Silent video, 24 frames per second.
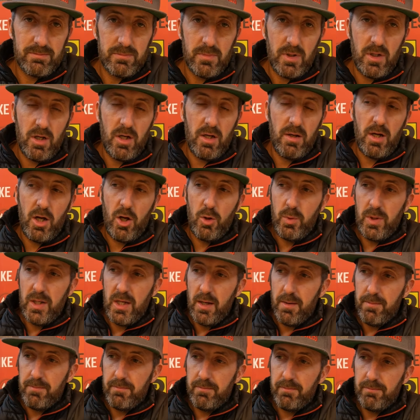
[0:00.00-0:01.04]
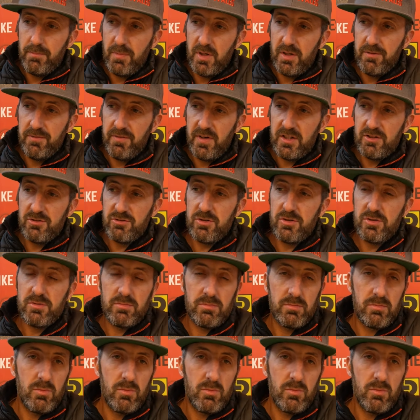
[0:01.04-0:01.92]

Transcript: uh, O E M manufactured